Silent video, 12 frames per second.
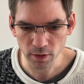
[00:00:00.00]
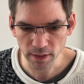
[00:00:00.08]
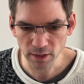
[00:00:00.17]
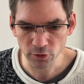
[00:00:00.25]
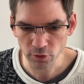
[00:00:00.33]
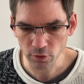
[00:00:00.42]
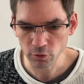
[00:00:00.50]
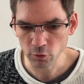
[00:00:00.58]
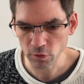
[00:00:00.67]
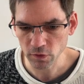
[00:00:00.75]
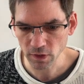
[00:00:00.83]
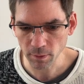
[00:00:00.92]
It guides you
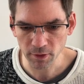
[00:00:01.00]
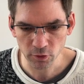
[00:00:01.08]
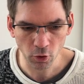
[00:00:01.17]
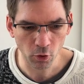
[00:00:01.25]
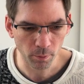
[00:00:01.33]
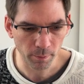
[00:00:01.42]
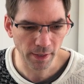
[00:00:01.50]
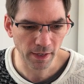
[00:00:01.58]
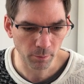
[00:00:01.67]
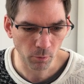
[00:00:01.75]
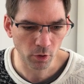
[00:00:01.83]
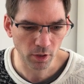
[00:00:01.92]
to skirmish combat
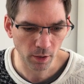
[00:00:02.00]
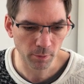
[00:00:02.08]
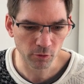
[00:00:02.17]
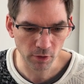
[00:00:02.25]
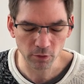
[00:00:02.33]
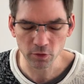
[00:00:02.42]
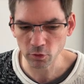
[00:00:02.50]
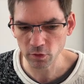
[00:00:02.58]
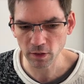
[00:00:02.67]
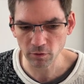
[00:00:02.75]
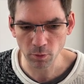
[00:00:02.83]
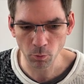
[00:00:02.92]
and Warhammer range, so it's
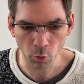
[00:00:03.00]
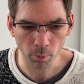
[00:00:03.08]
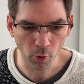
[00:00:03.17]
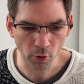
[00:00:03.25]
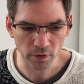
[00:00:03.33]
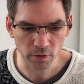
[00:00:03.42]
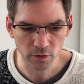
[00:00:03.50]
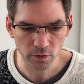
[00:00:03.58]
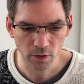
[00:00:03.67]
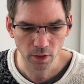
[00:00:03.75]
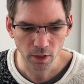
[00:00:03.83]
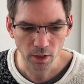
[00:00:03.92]
giving you more
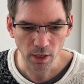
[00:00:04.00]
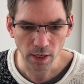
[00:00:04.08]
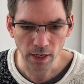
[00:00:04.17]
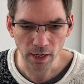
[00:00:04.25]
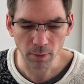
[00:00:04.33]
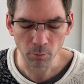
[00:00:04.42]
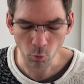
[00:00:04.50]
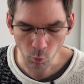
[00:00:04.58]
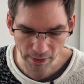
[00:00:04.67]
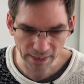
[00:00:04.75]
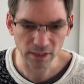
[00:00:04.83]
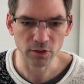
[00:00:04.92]
points and more
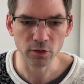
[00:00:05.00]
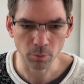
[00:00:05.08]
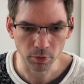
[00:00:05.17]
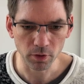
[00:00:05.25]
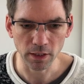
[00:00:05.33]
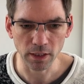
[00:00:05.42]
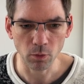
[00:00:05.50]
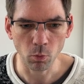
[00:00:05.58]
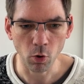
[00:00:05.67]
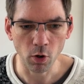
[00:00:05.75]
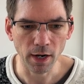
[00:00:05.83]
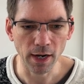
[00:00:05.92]
ways to play
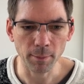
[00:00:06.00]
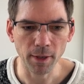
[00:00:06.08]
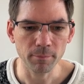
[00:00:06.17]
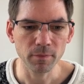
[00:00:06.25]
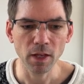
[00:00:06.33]
Warhammer.